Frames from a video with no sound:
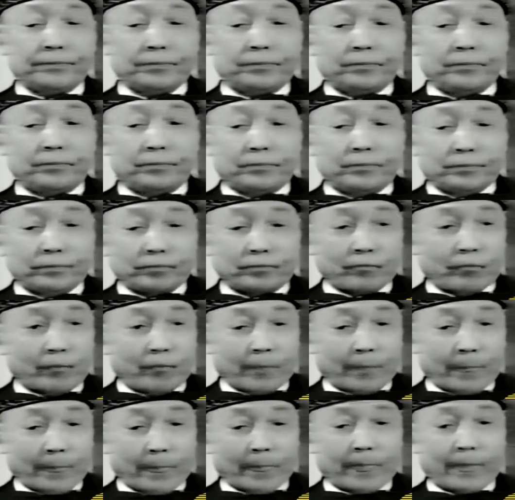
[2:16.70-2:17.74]
Who
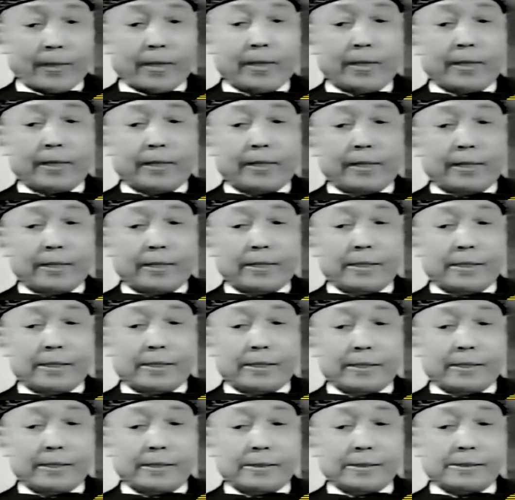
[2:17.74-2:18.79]
preceded you as the head
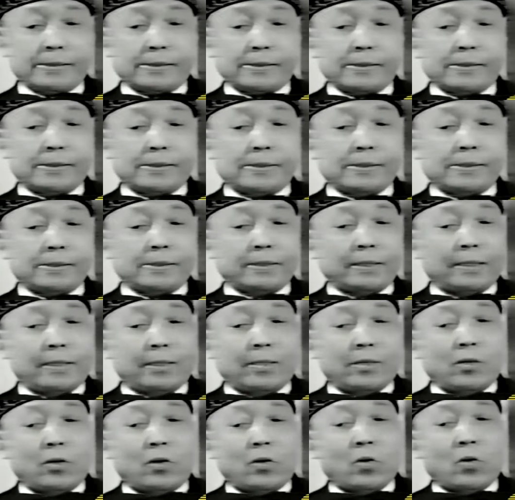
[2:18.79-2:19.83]
of the
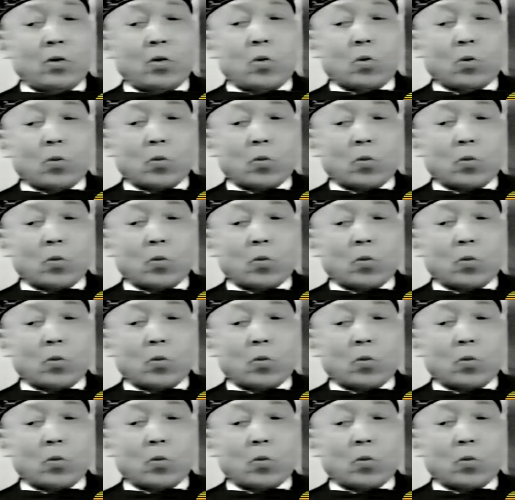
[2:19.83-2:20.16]
Muslims?